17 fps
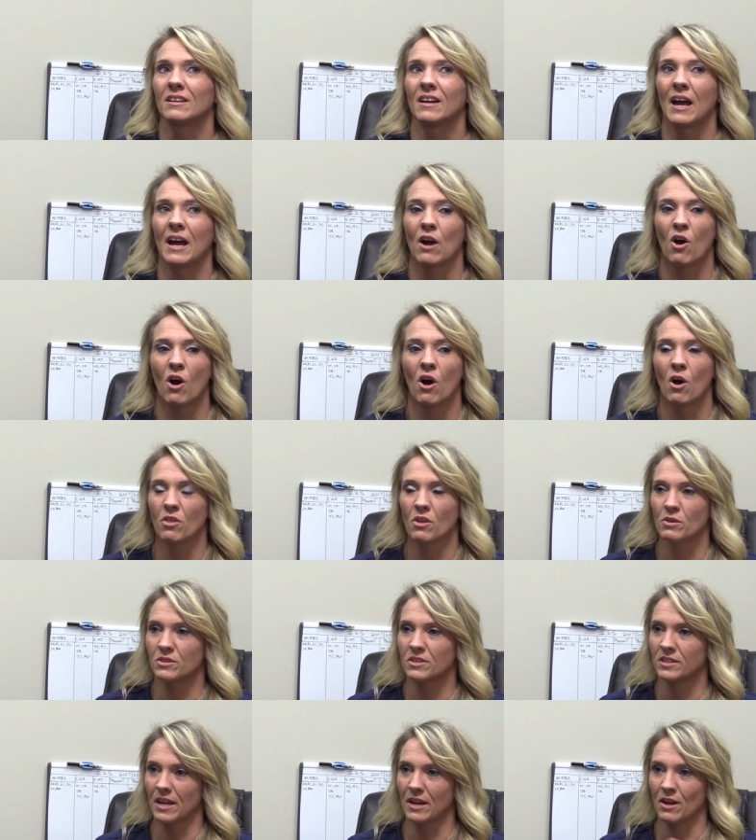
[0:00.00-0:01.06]
how all
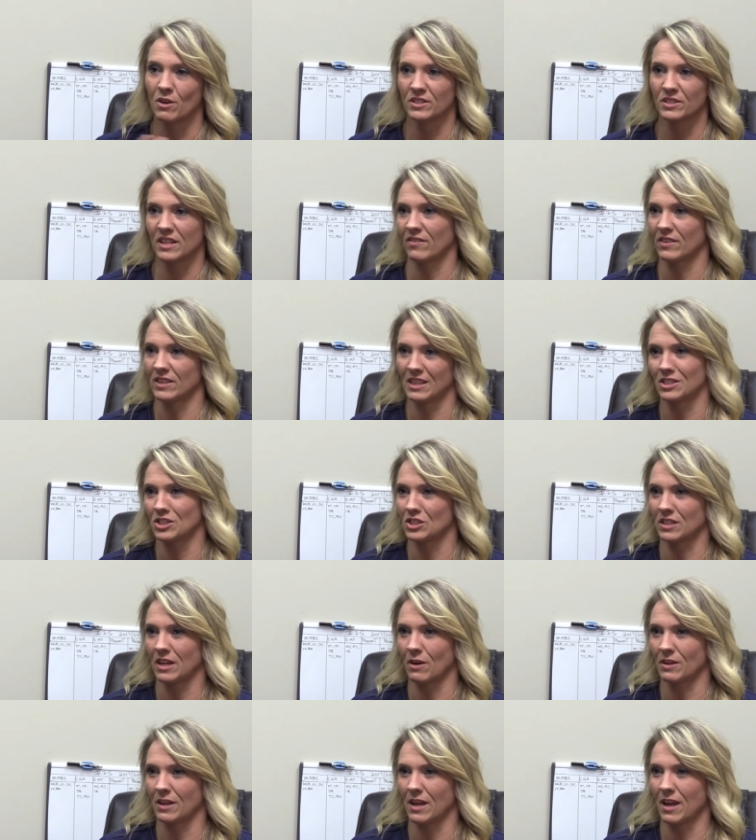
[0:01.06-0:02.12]
those cells and everything just
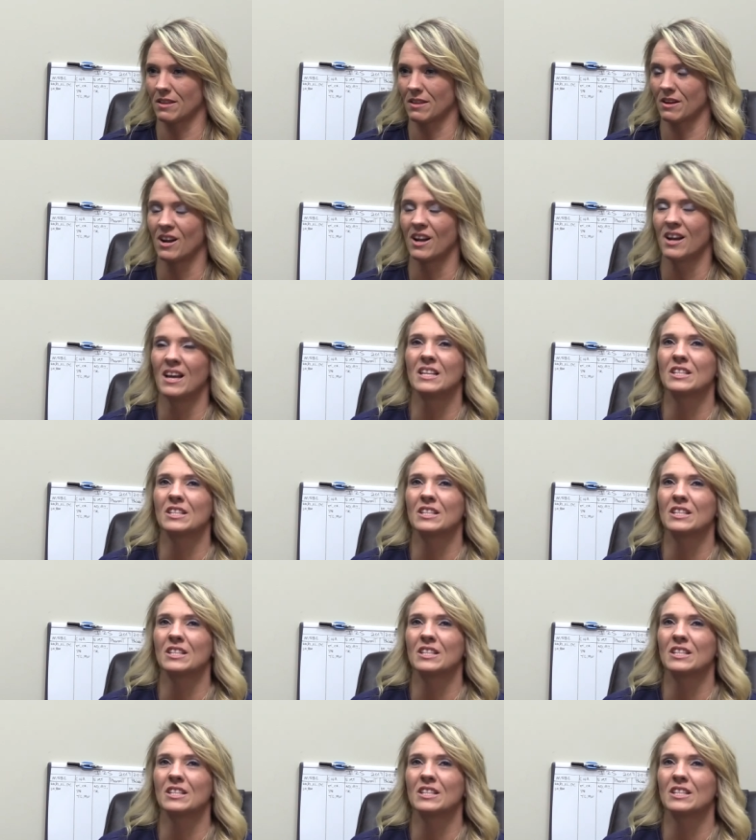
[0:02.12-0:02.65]
go together.